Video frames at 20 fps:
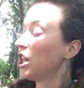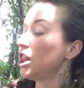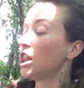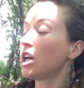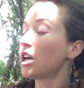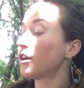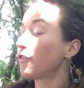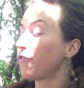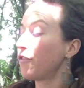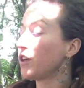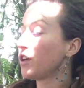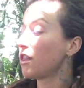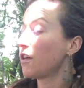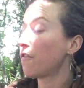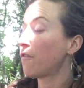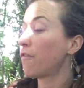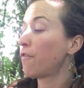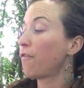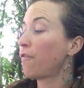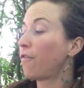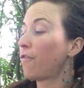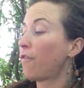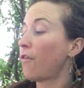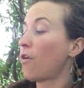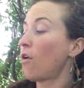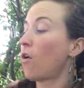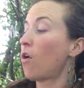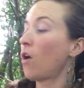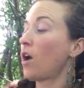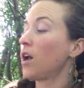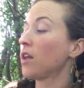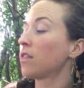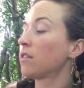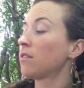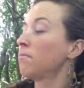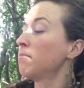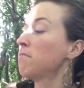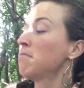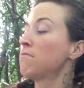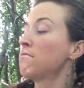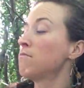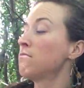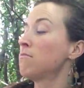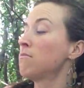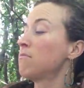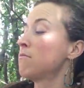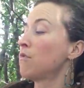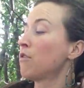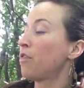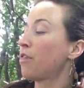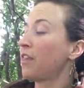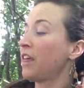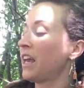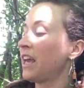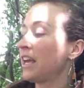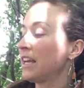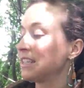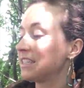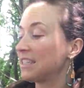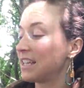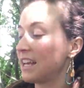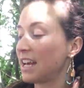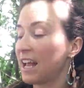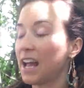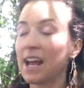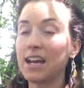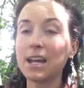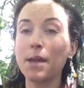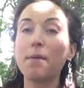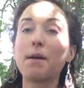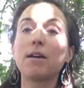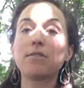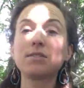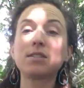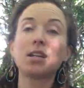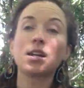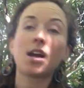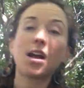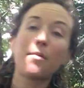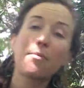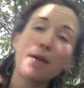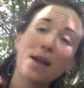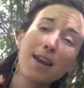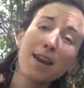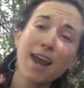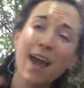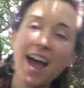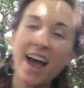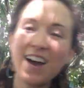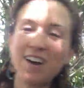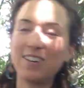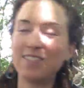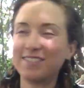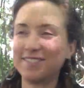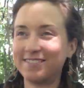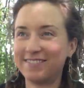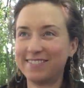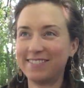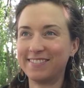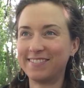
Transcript: "Look for the fourth thing," said Annie, bouncing up and down.